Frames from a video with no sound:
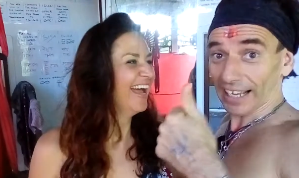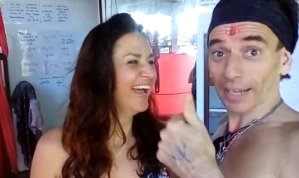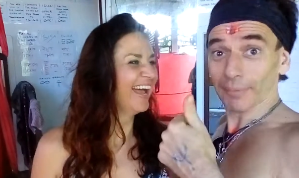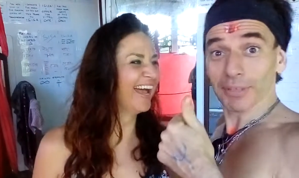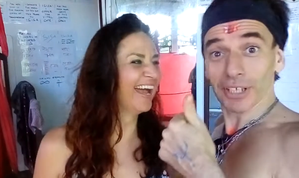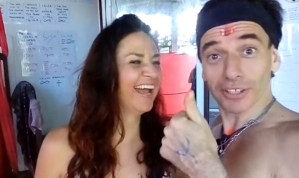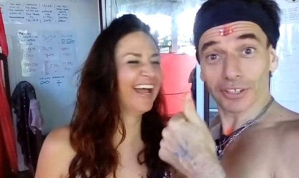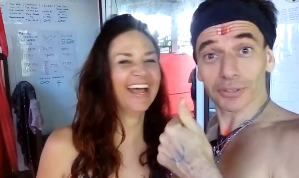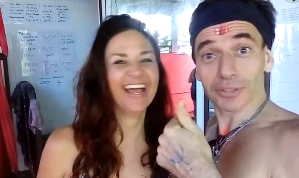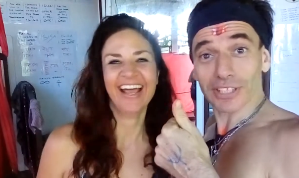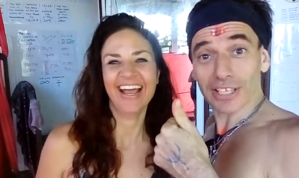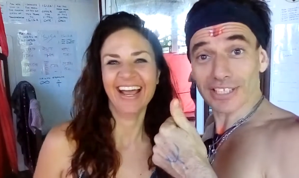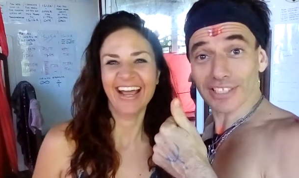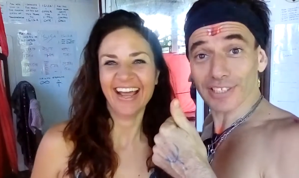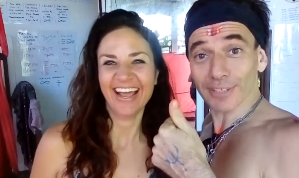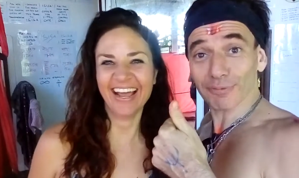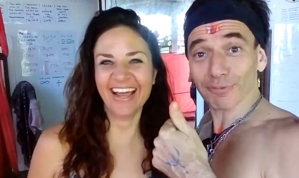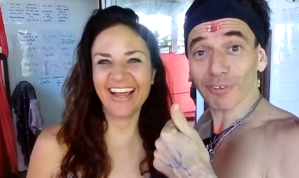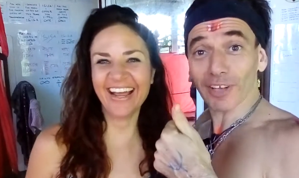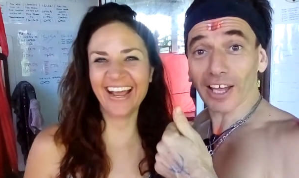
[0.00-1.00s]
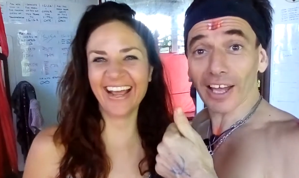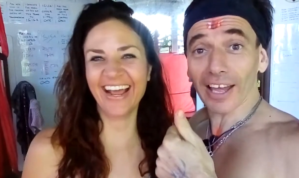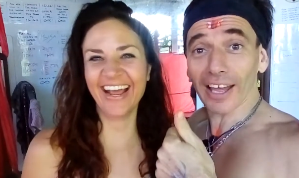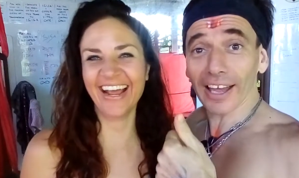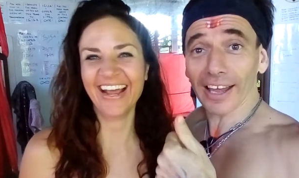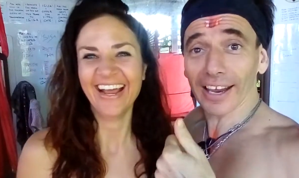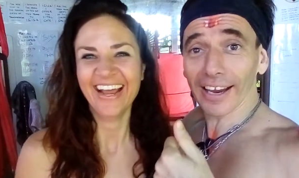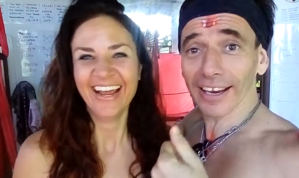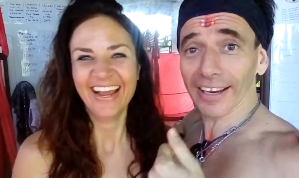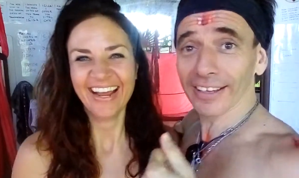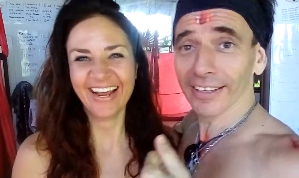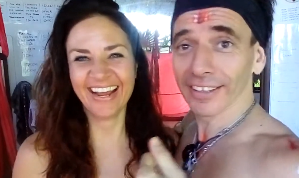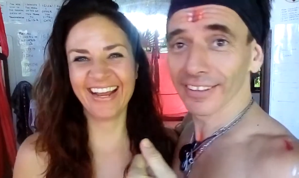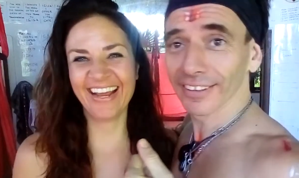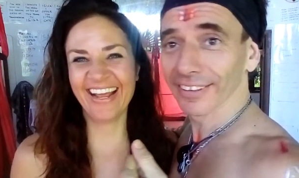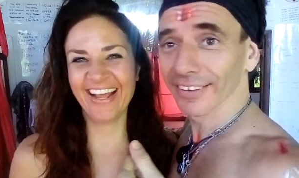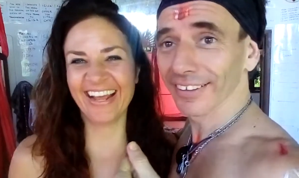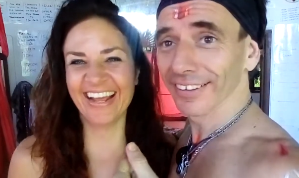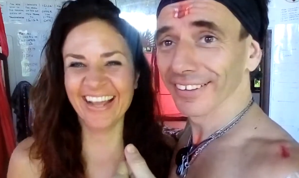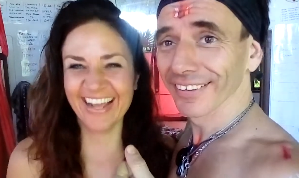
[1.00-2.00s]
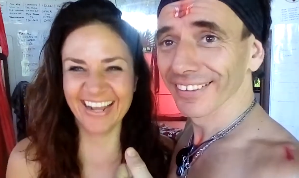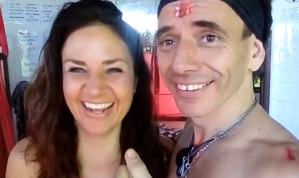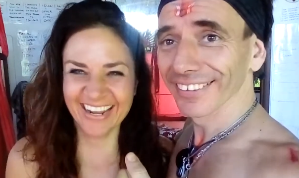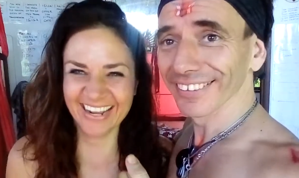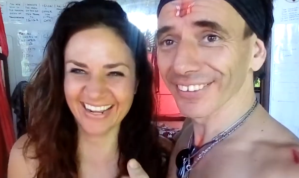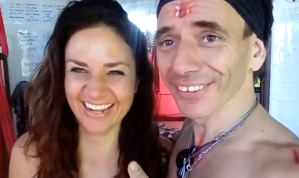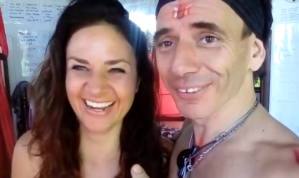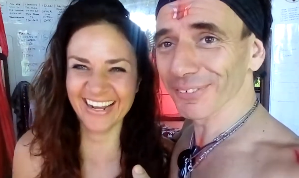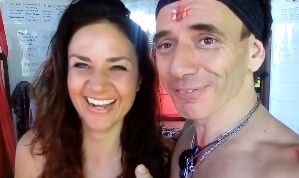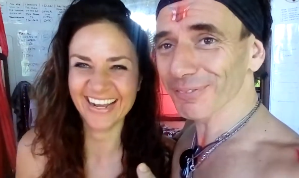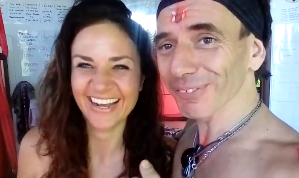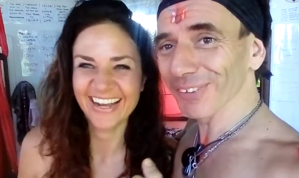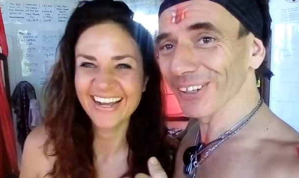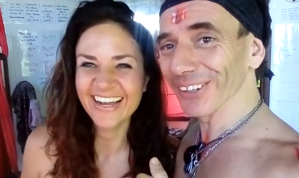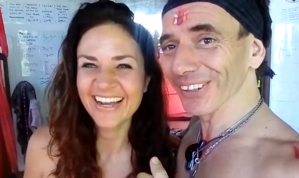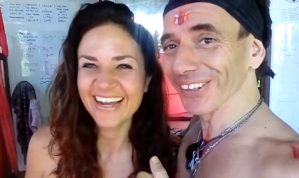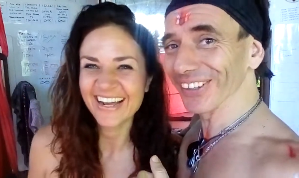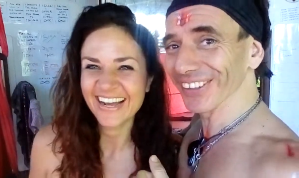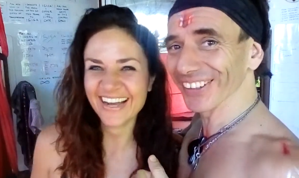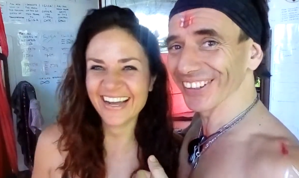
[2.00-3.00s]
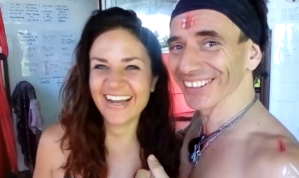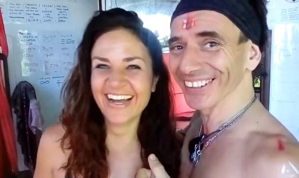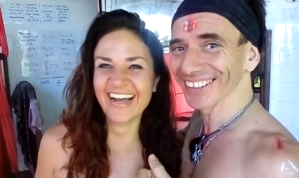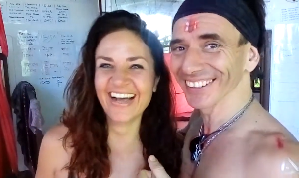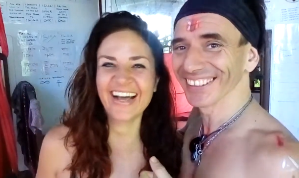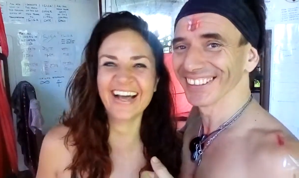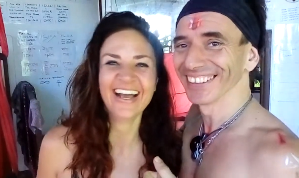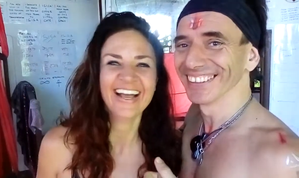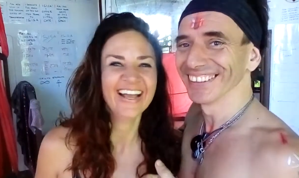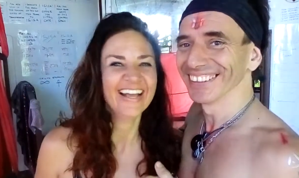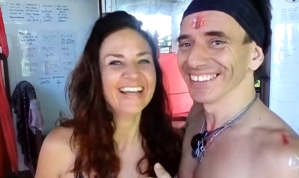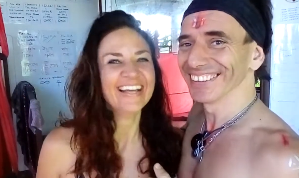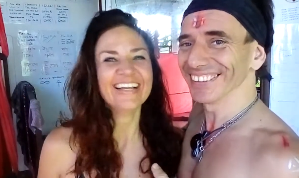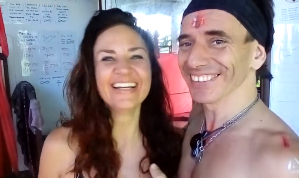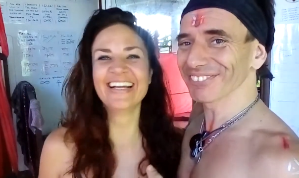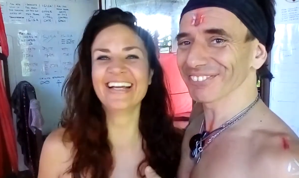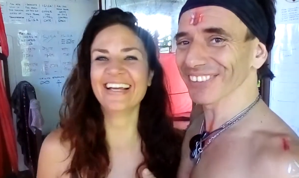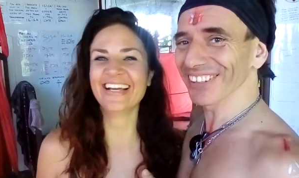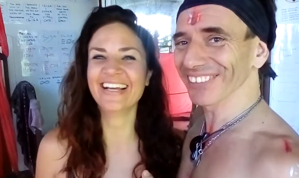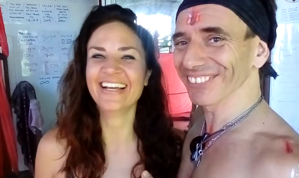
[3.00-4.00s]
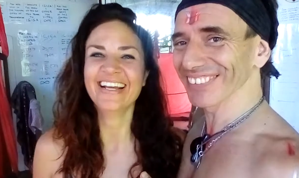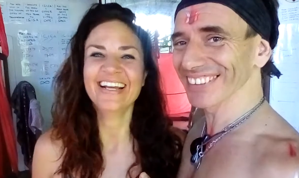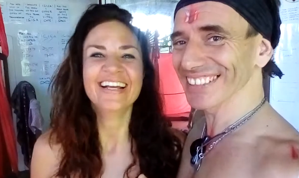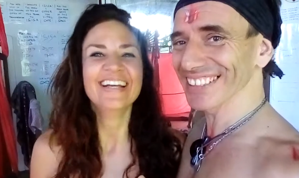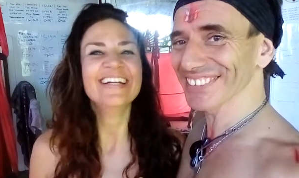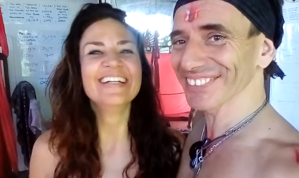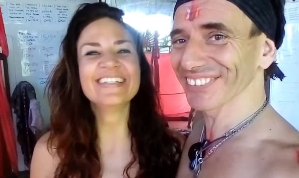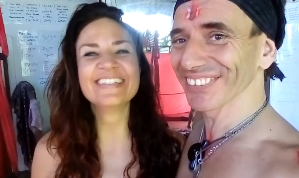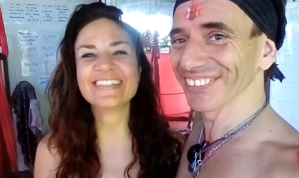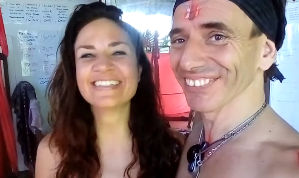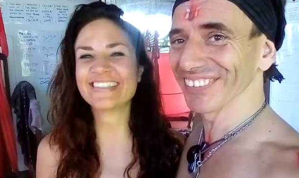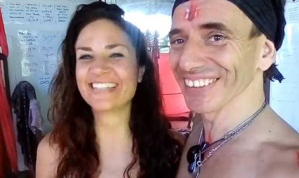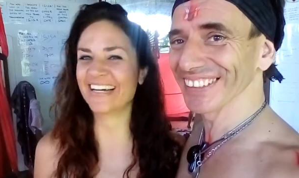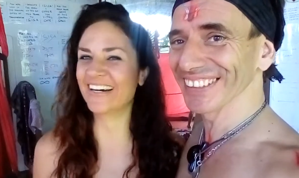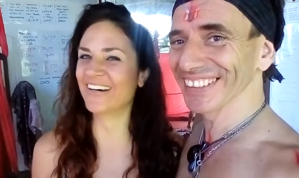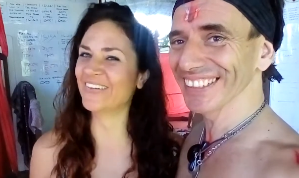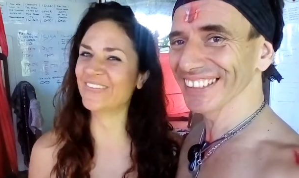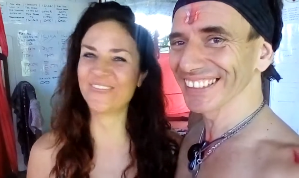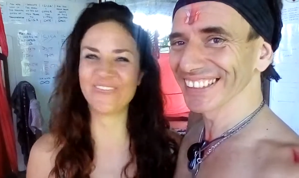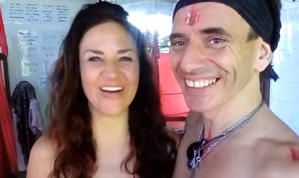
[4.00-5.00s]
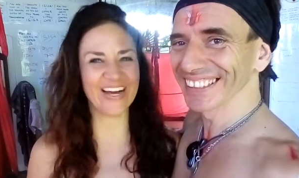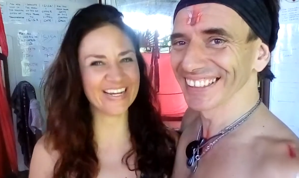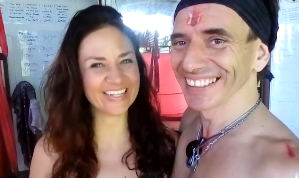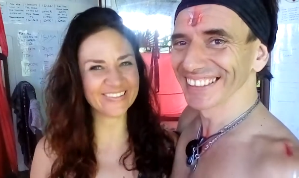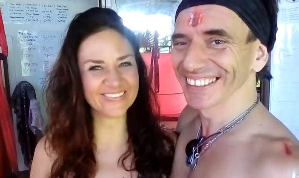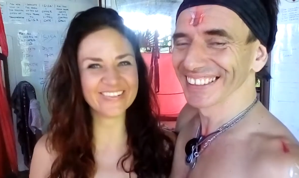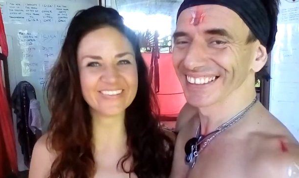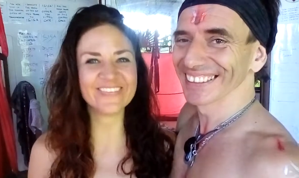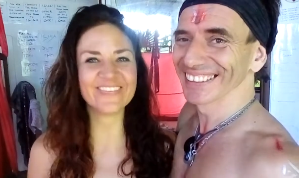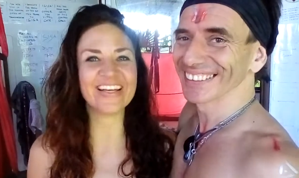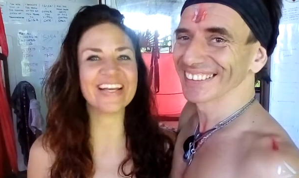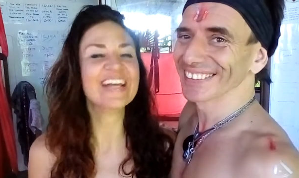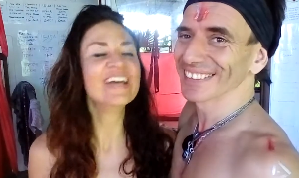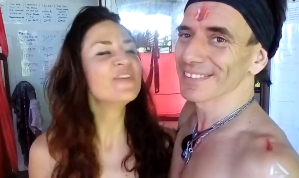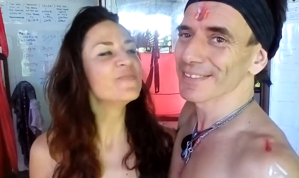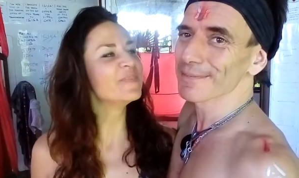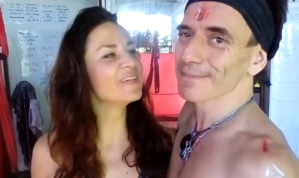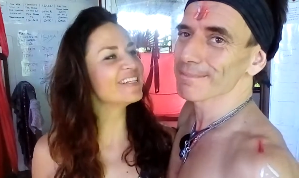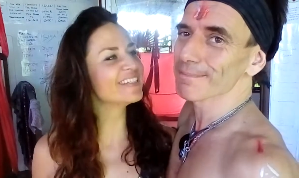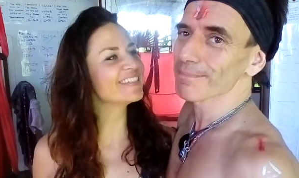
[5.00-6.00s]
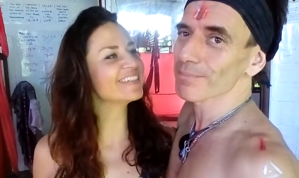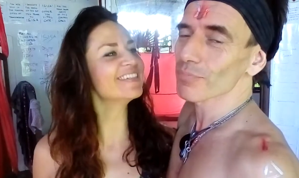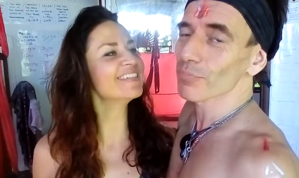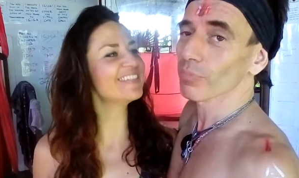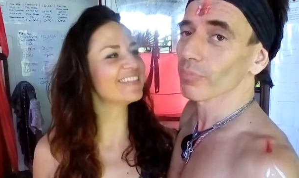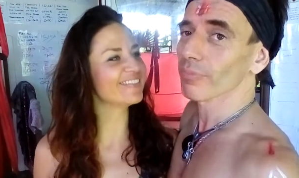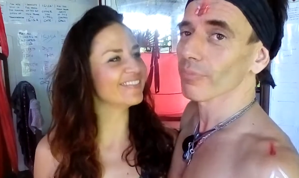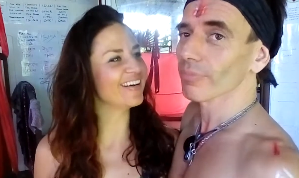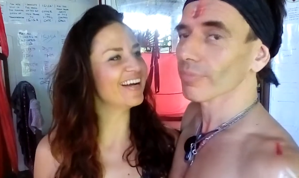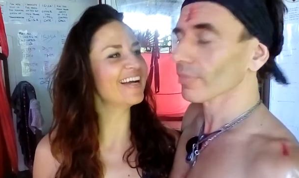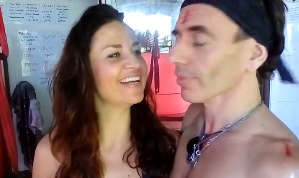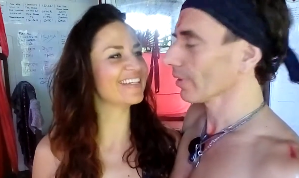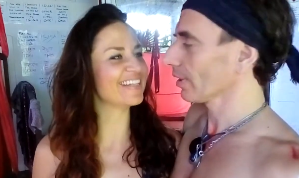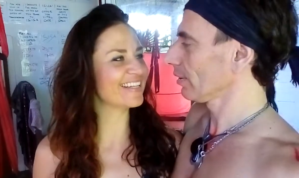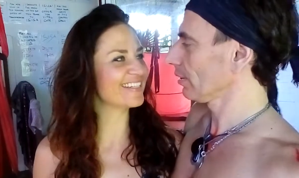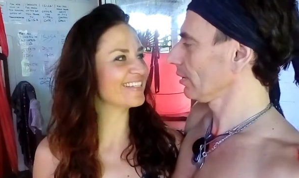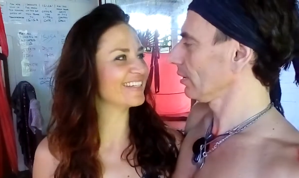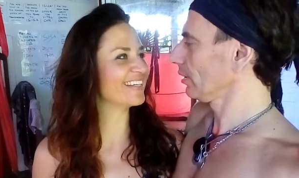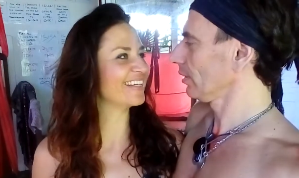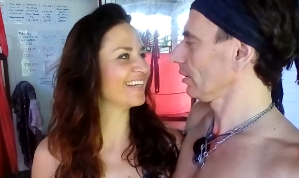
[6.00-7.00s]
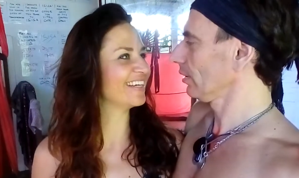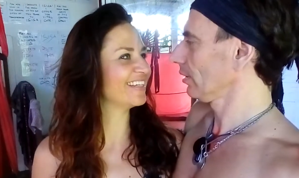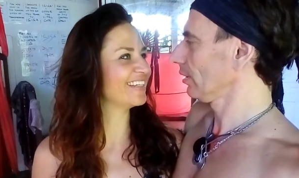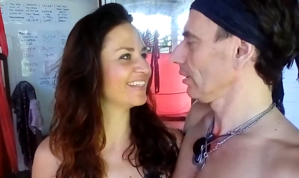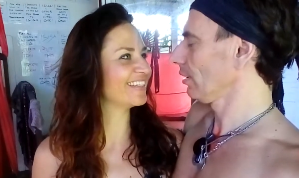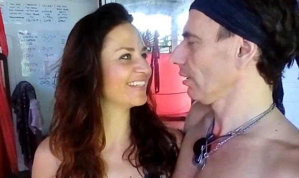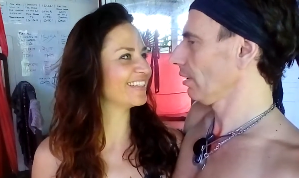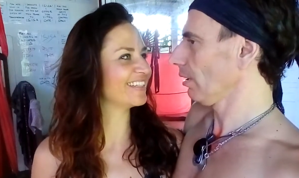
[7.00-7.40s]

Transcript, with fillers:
Speaker 1: I'm here to testify. Don't fuck with this woman. Don't fuck with me. But it turns you on, doesn't it?